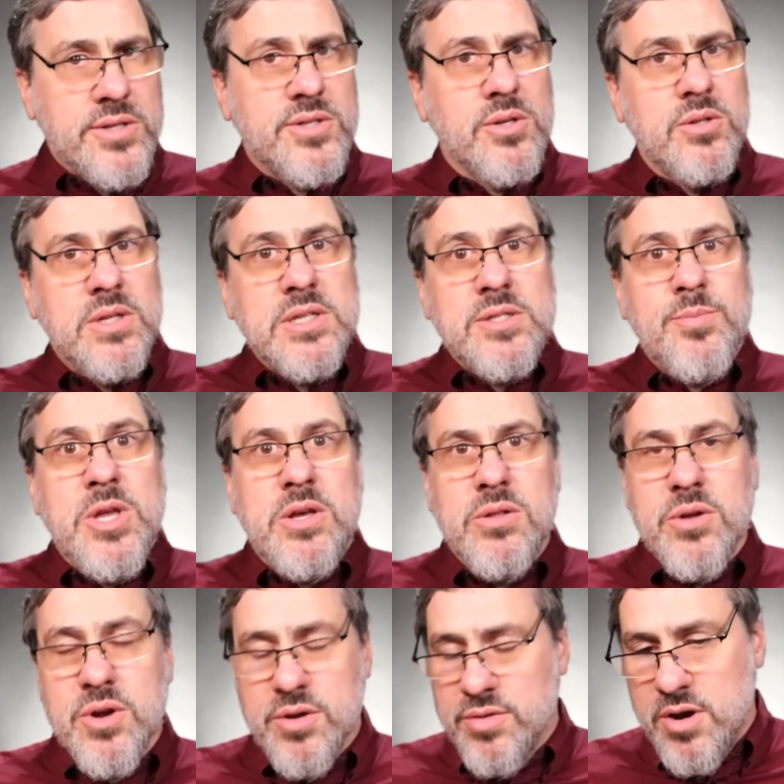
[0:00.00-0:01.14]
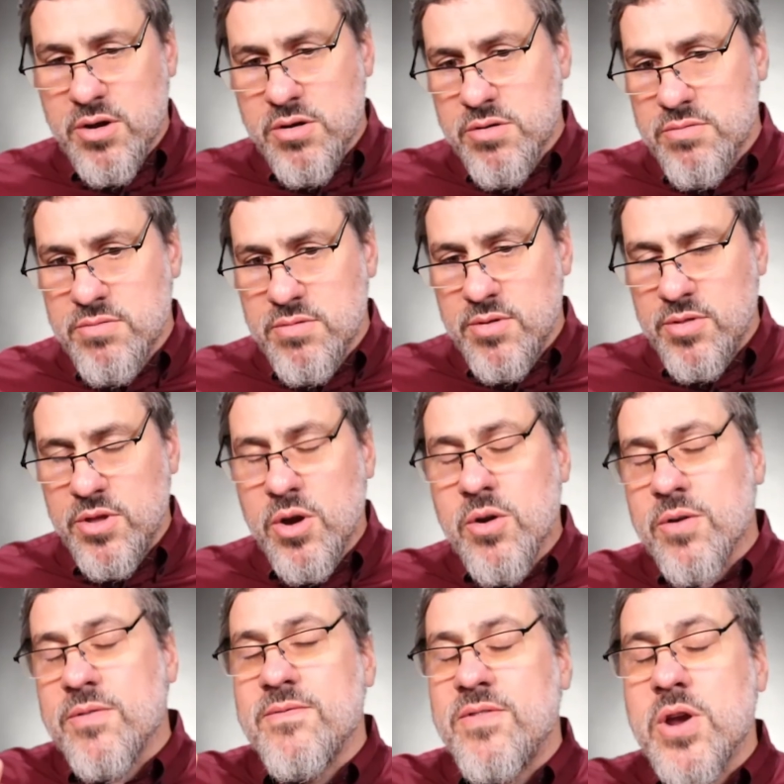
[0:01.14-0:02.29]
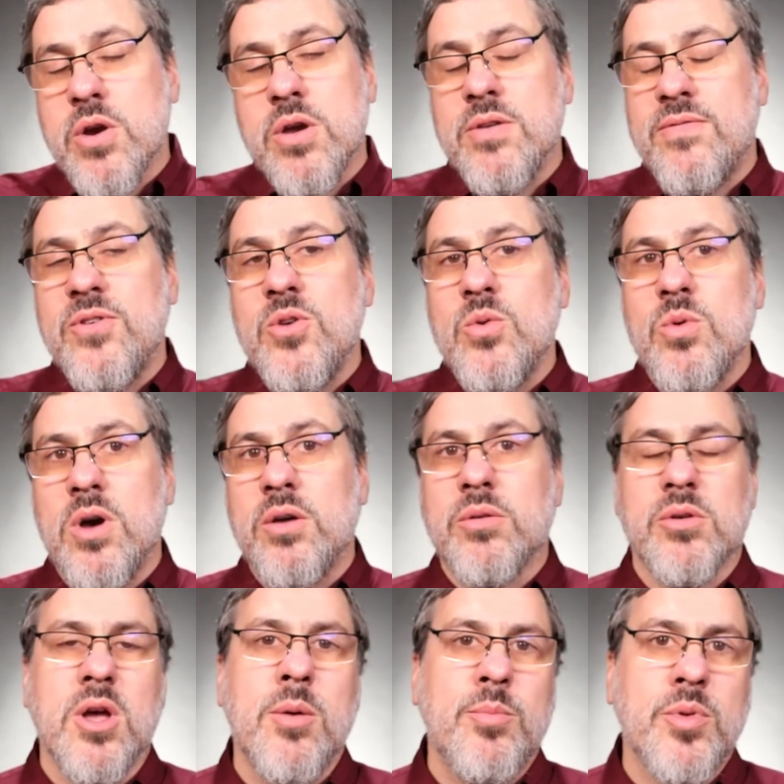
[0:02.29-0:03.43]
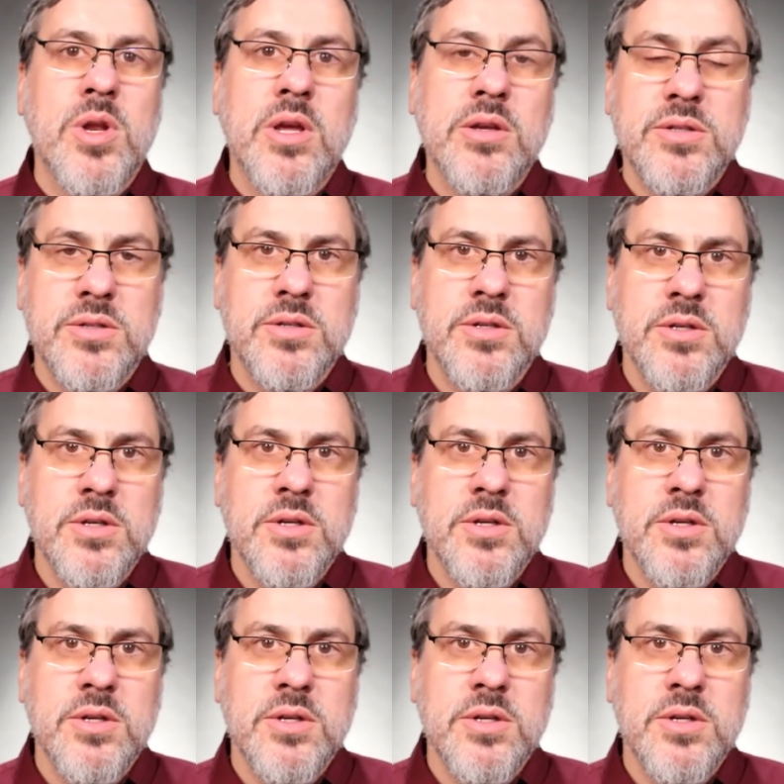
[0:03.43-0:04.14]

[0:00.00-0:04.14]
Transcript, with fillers: so let's be clear. There, there are very few other companies